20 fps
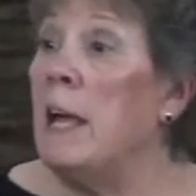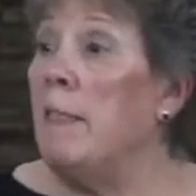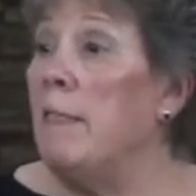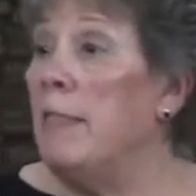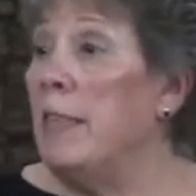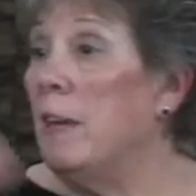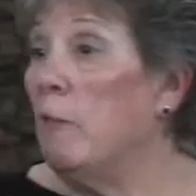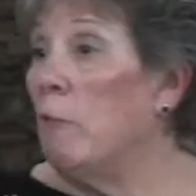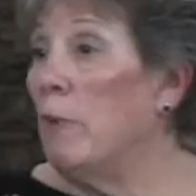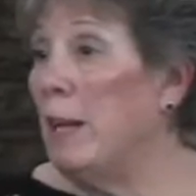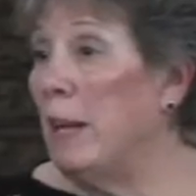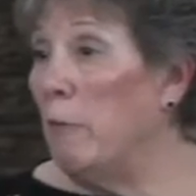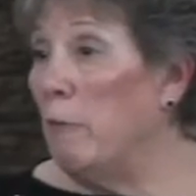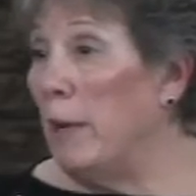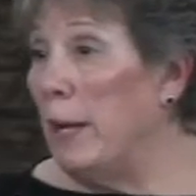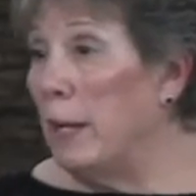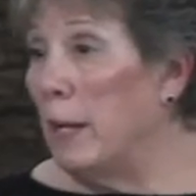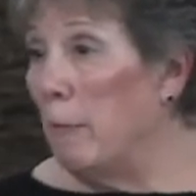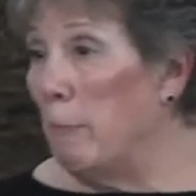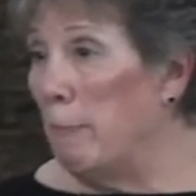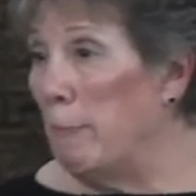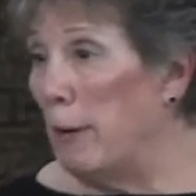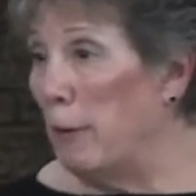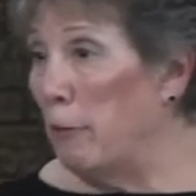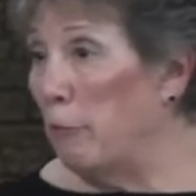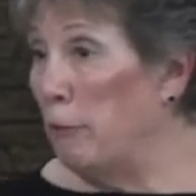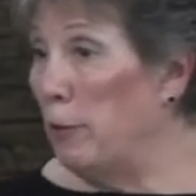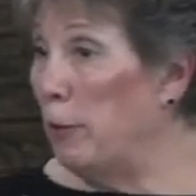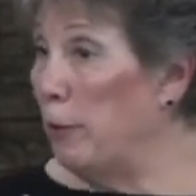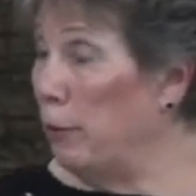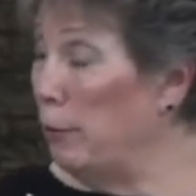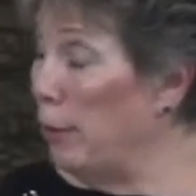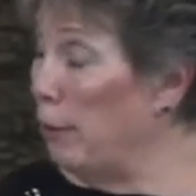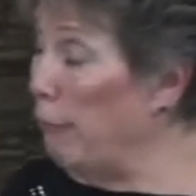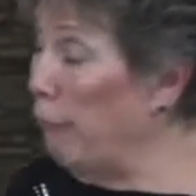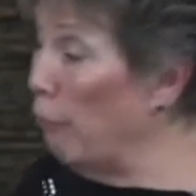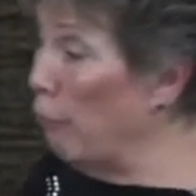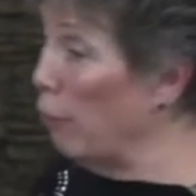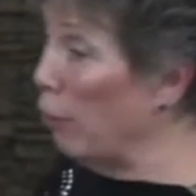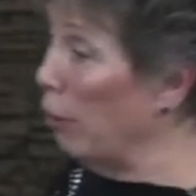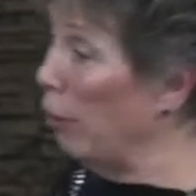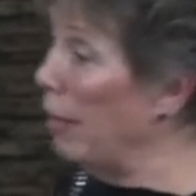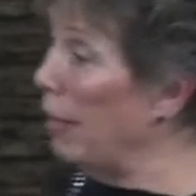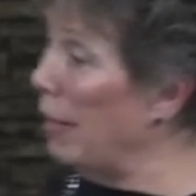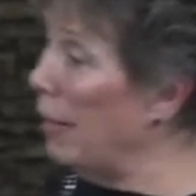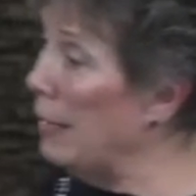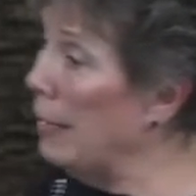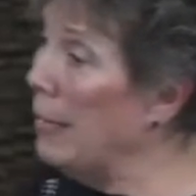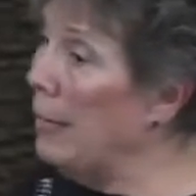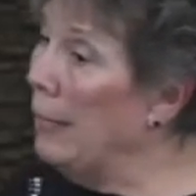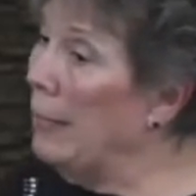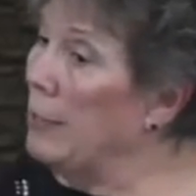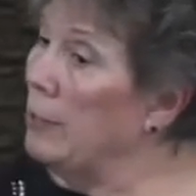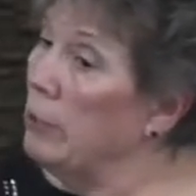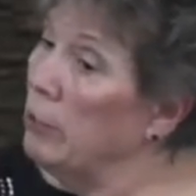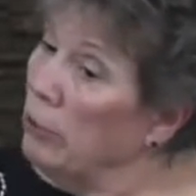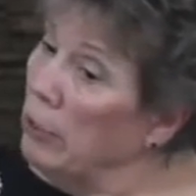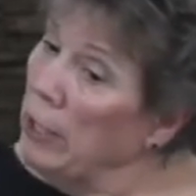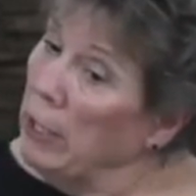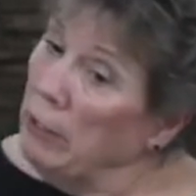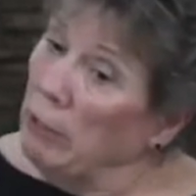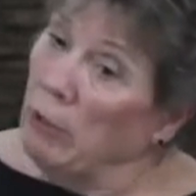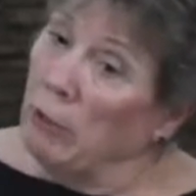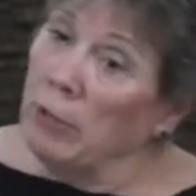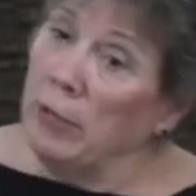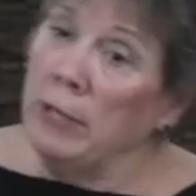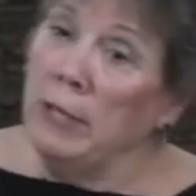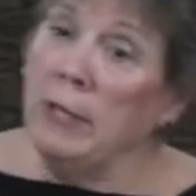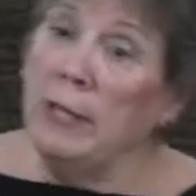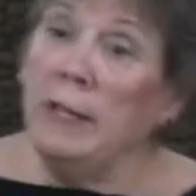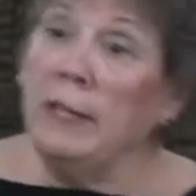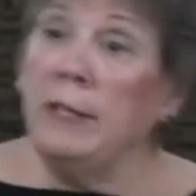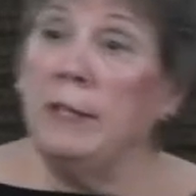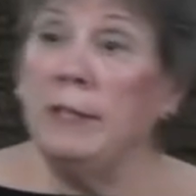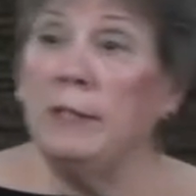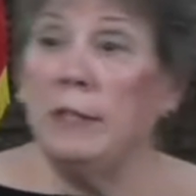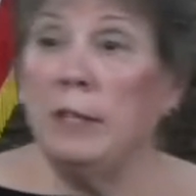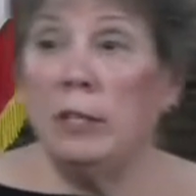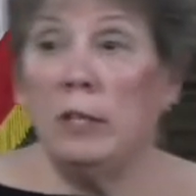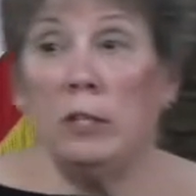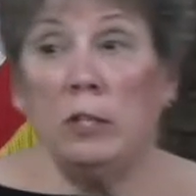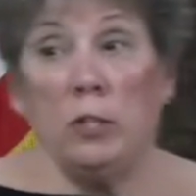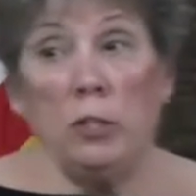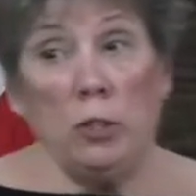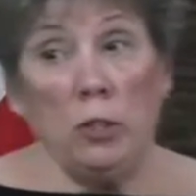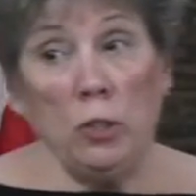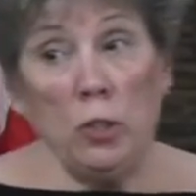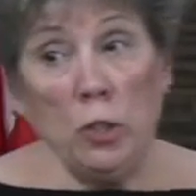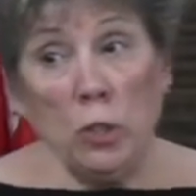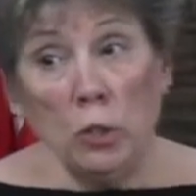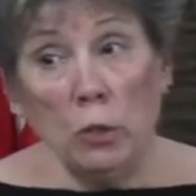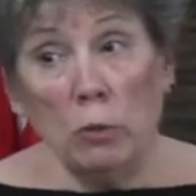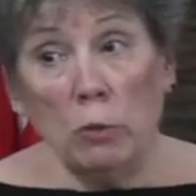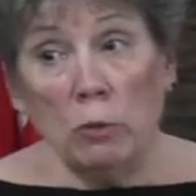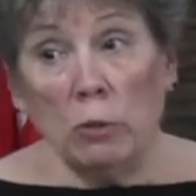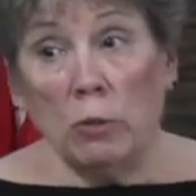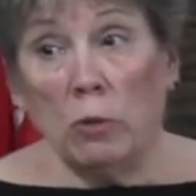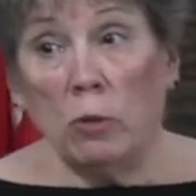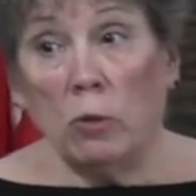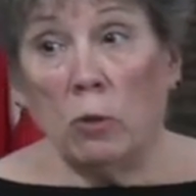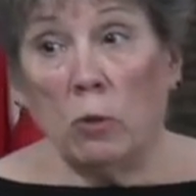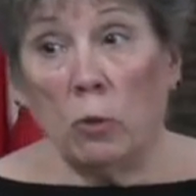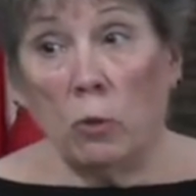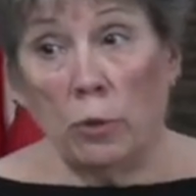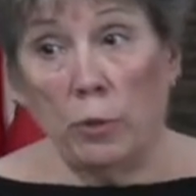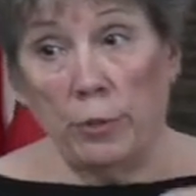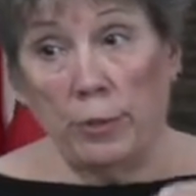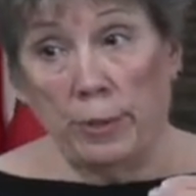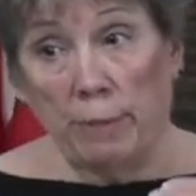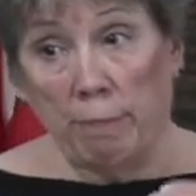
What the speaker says: And then when I wake up about 3:30, 4 o'clock, I say, okay, Lord, is it you or